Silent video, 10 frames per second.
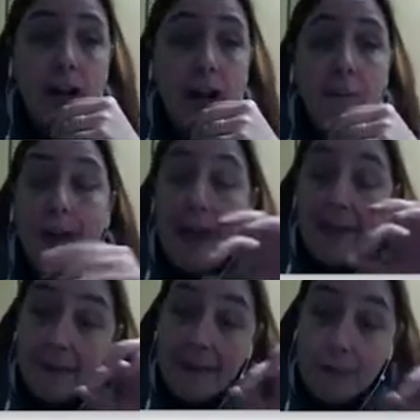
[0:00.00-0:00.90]

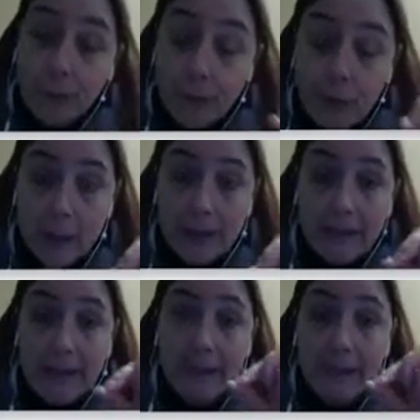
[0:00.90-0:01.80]
and they're
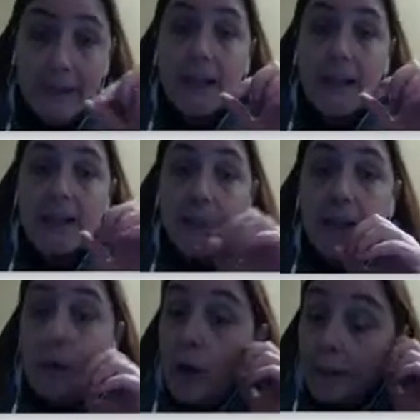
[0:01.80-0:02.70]
frequently
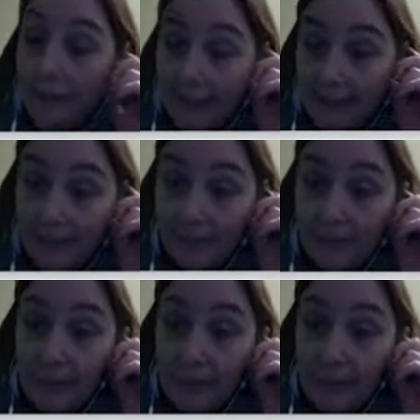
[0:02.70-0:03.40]
something called lichen.